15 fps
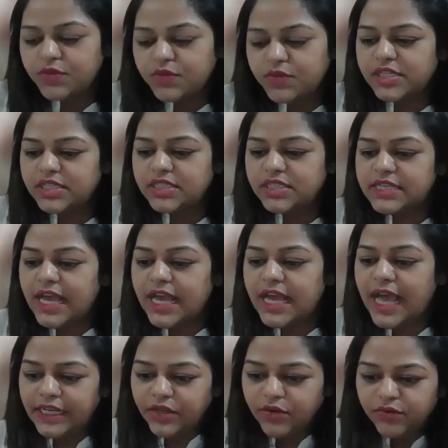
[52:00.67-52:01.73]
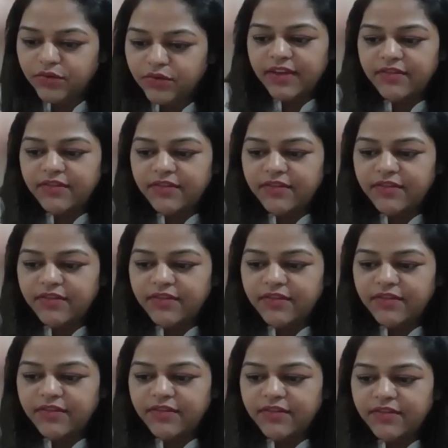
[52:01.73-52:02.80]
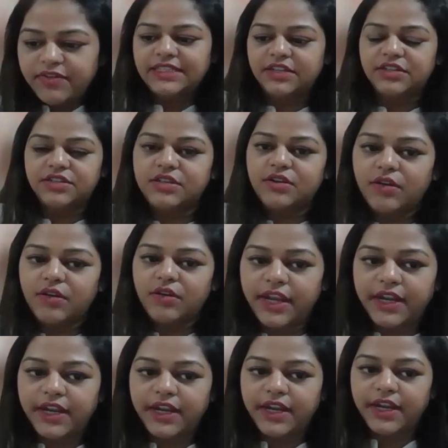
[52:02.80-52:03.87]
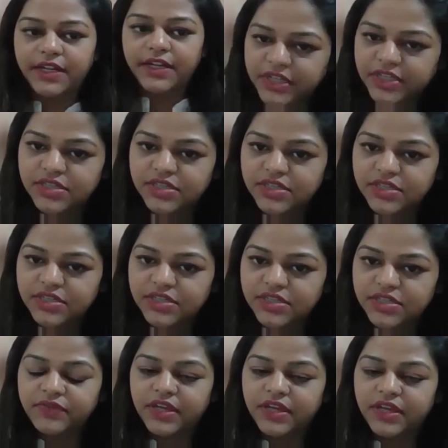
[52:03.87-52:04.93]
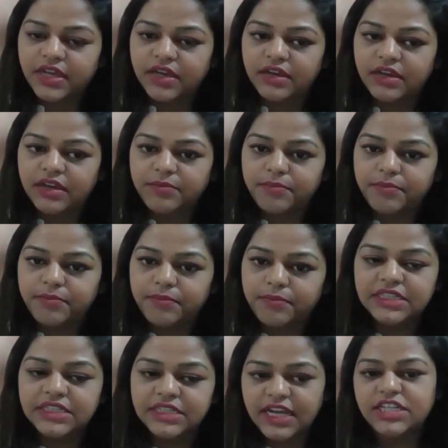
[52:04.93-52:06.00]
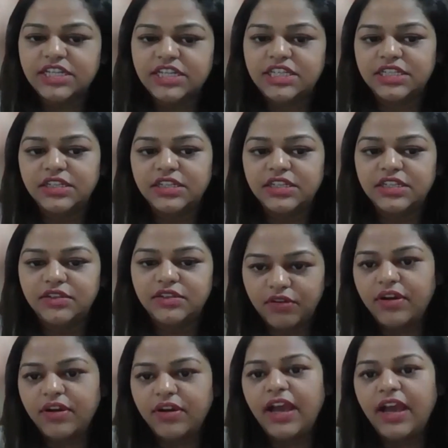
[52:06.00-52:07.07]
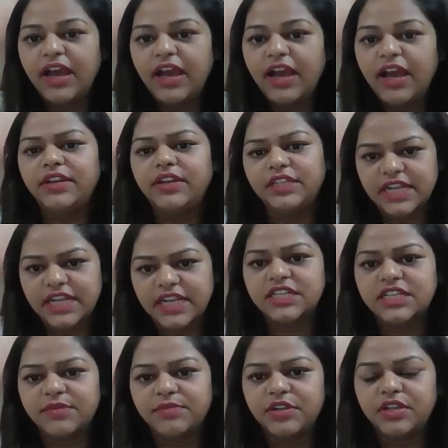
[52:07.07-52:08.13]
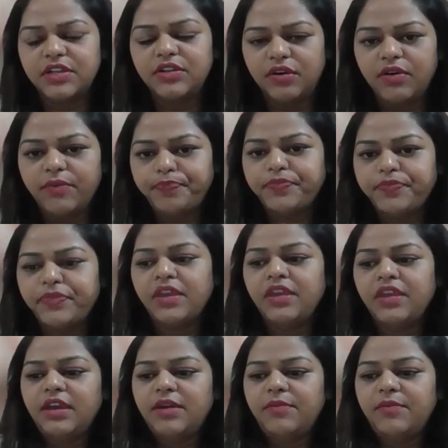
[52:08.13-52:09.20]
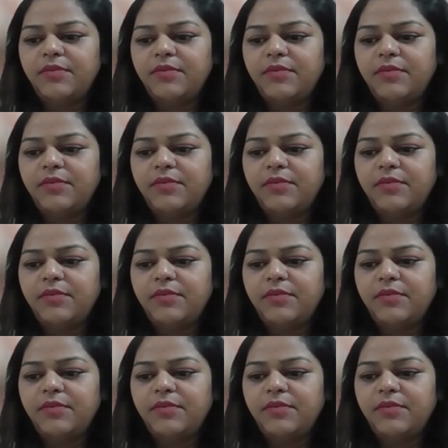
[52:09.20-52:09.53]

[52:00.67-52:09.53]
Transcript: For those questions, I know we have very less literature on interpretation of international law and on international criminal law.